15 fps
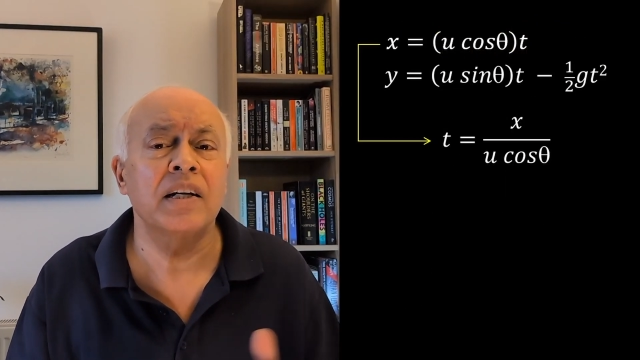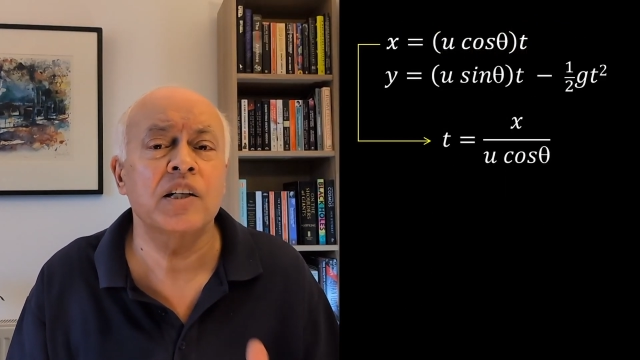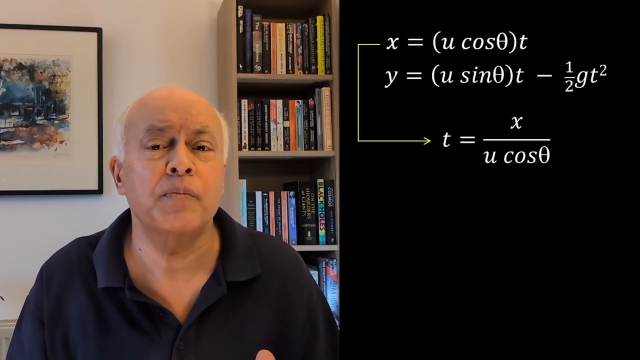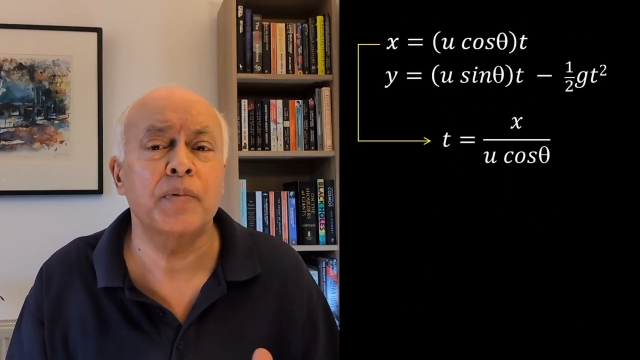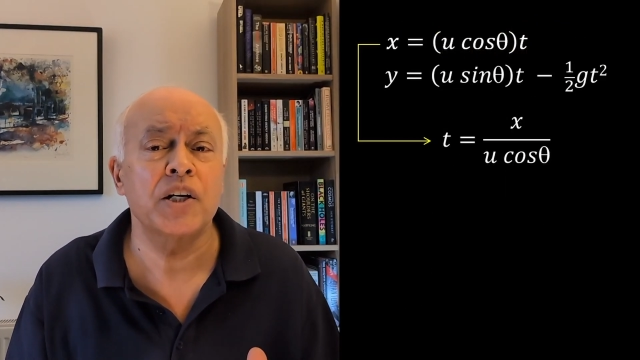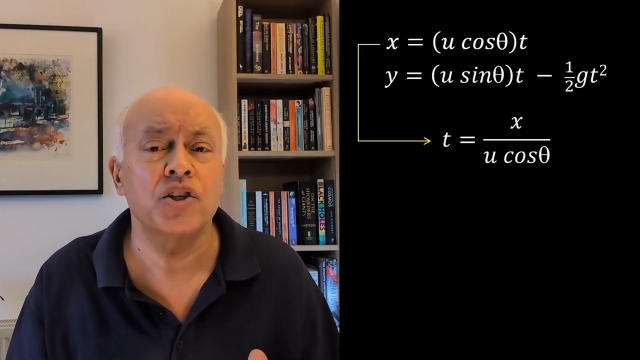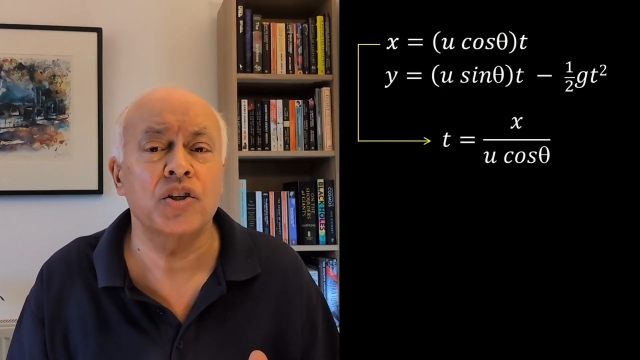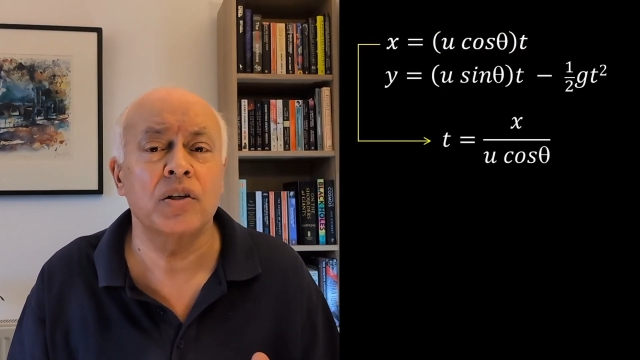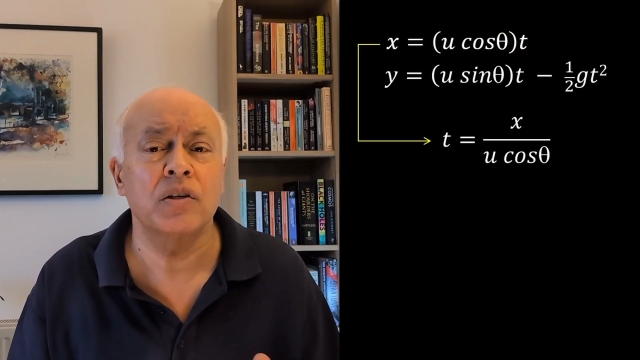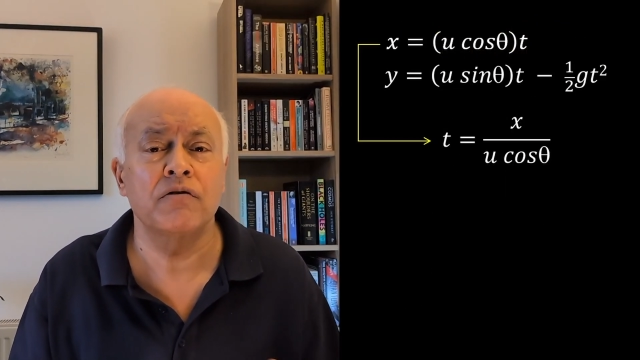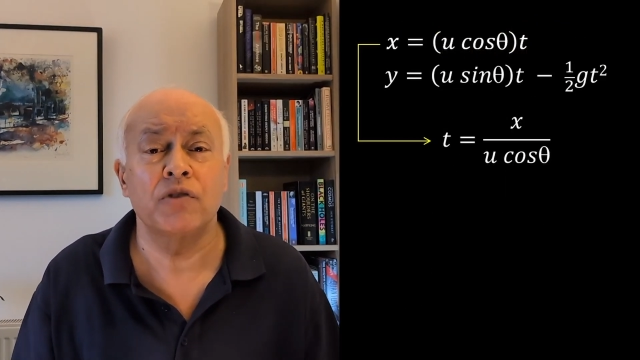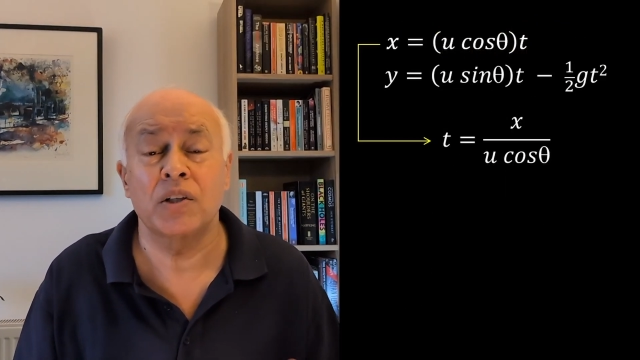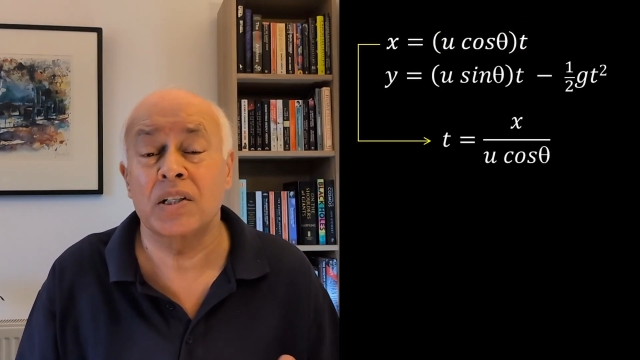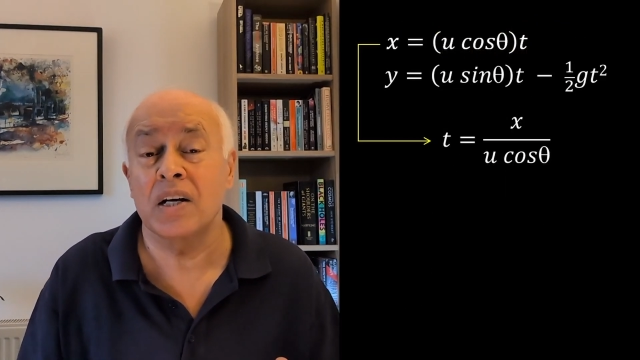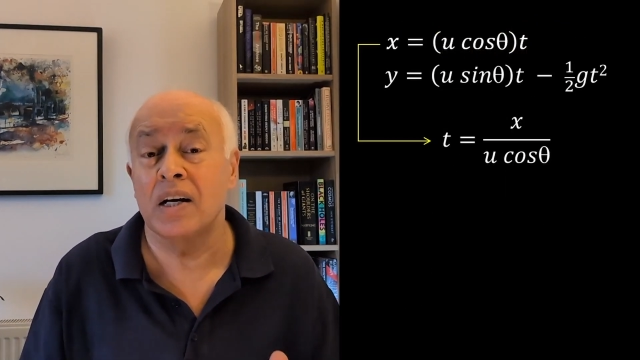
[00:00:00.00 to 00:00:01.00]
expression
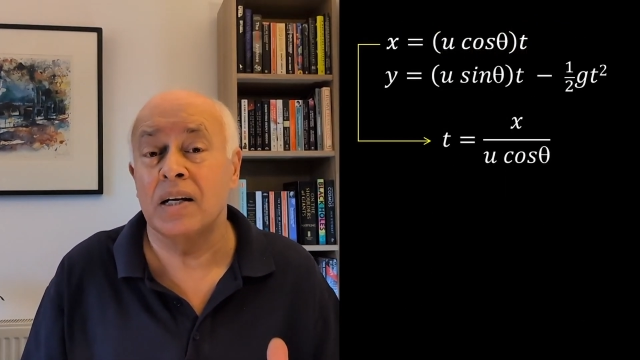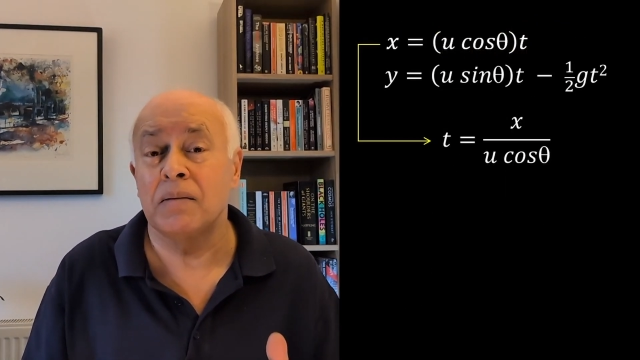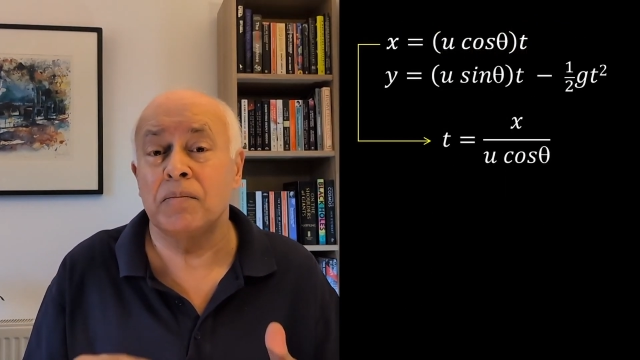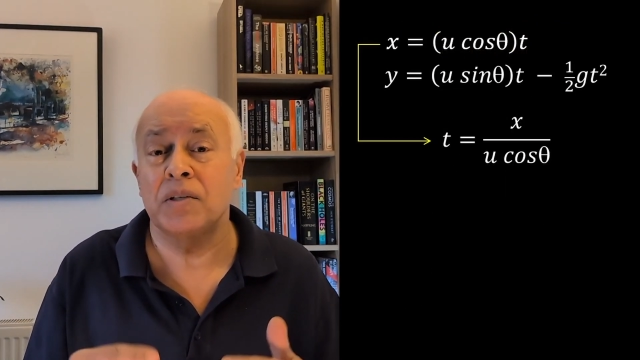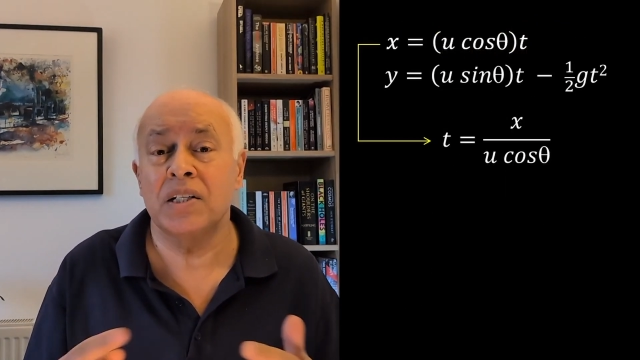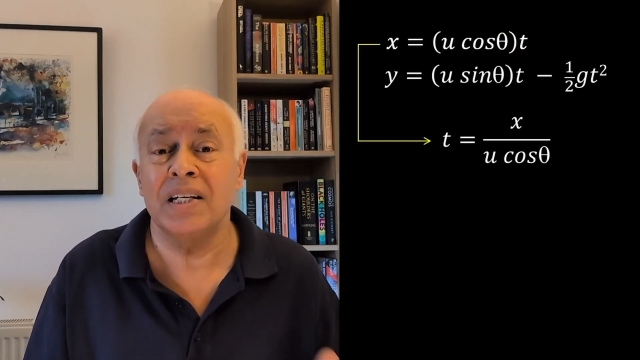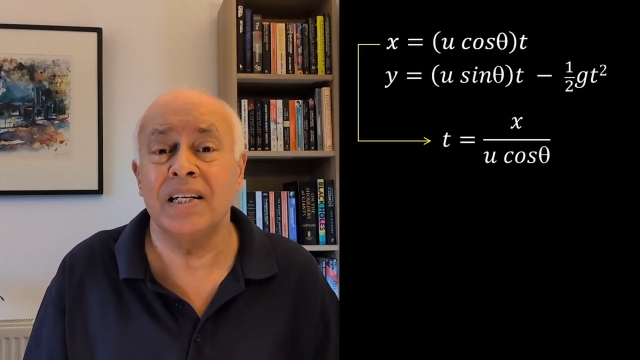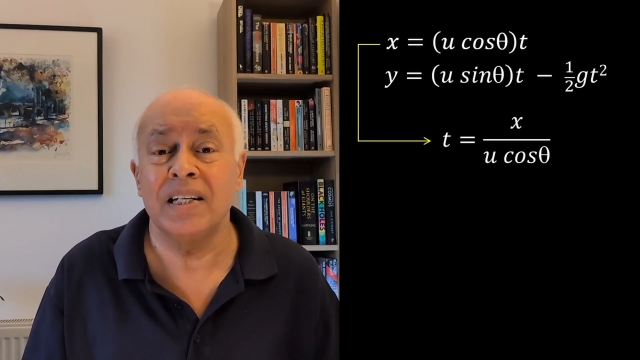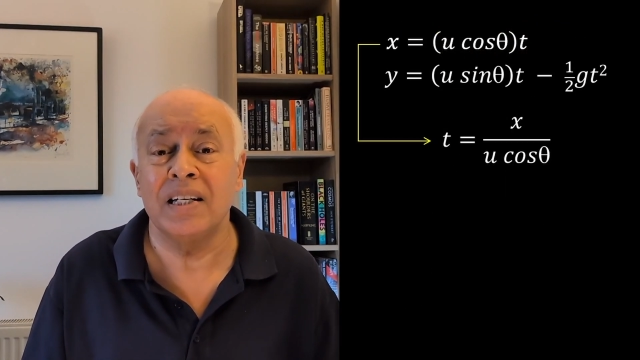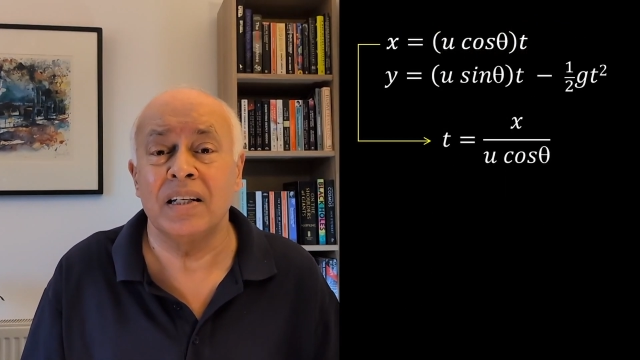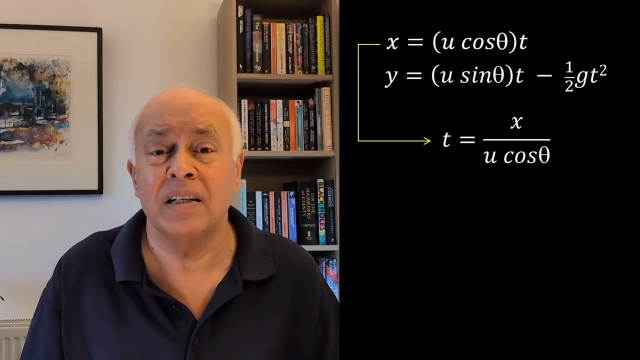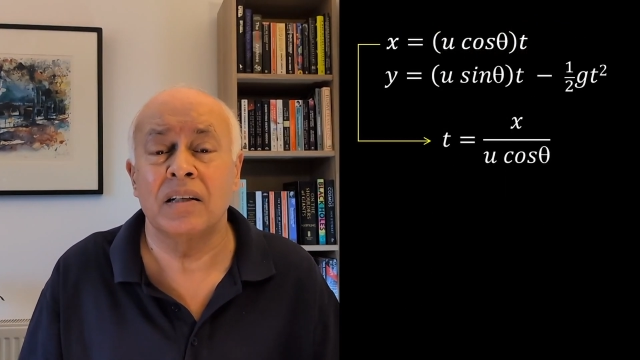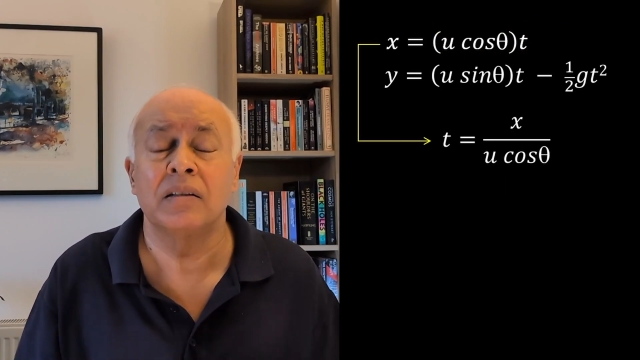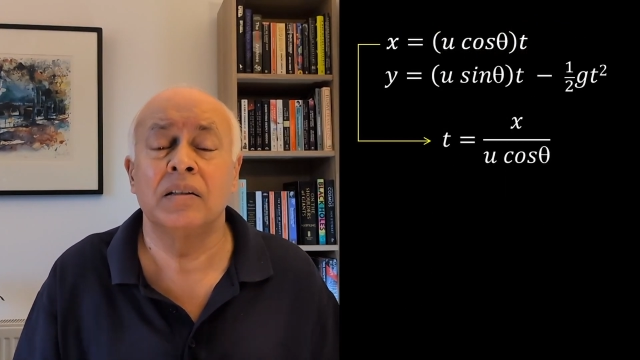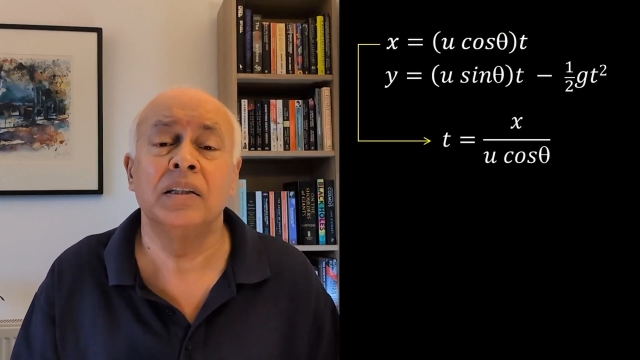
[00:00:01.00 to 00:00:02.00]
for time t.